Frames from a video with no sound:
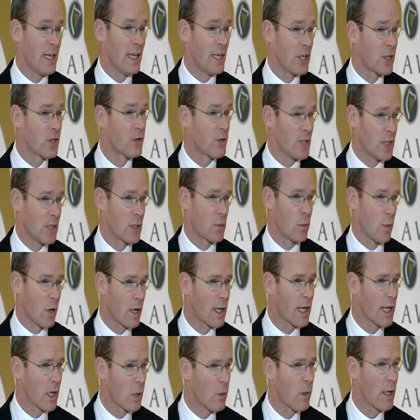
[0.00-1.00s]
industry that's
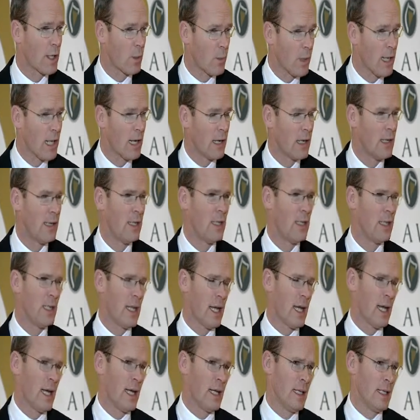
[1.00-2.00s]
working quite well,
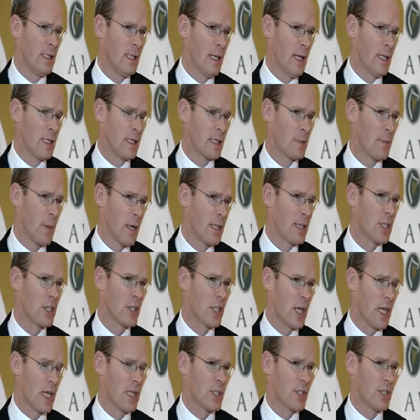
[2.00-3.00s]
despite the
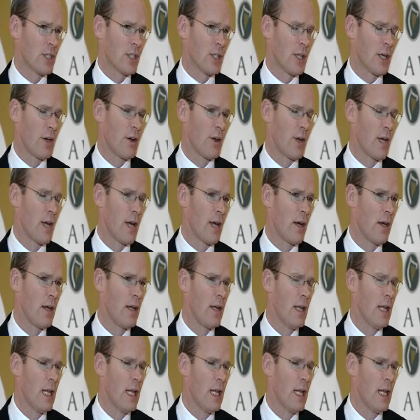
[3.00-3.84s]
challenges that are there.